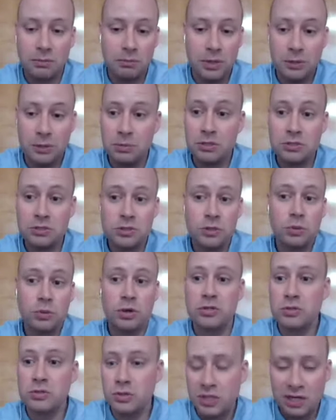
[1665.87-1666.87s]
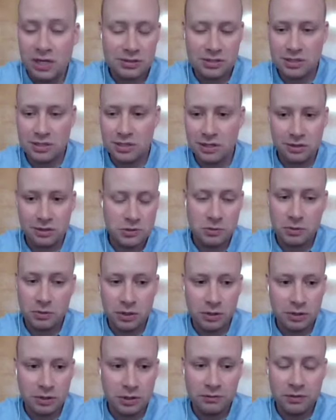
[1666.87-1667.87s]
Maybe it's $200,000 you
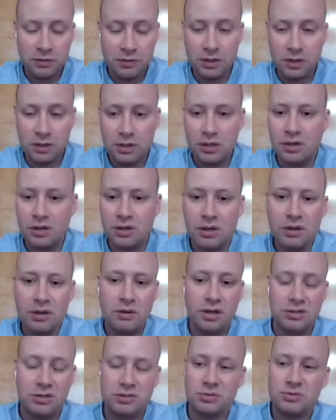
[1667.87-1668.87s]
want to live on, right?